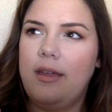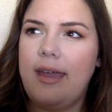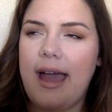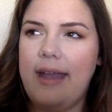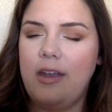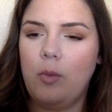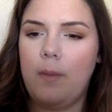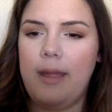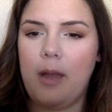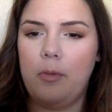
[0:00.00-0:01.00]
yeah, I didn't
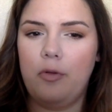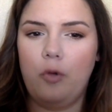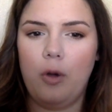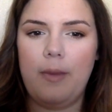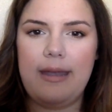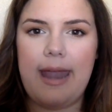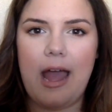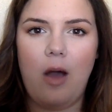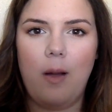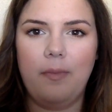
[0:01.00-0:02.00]
wear makeup before, but
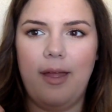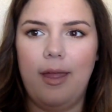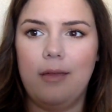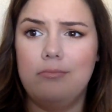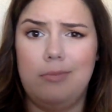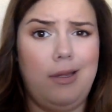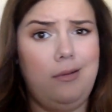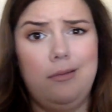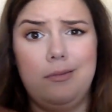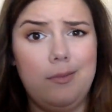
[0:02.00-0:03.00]
now I'm like, I
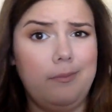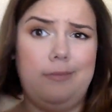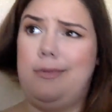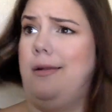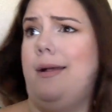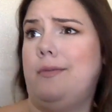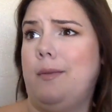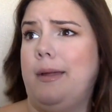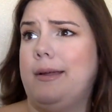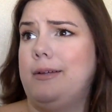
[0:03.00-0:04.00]
don't have to
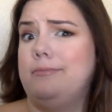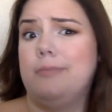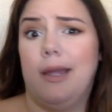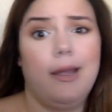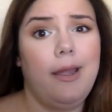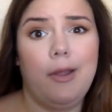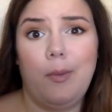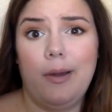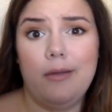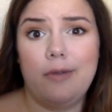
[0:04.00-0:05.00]
wear makeup. Like, I can
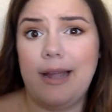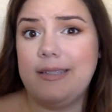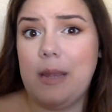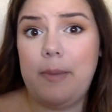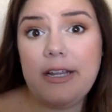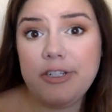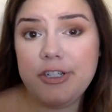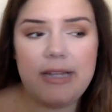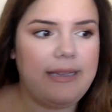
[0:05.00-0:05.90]
go wherever. I can take pictures.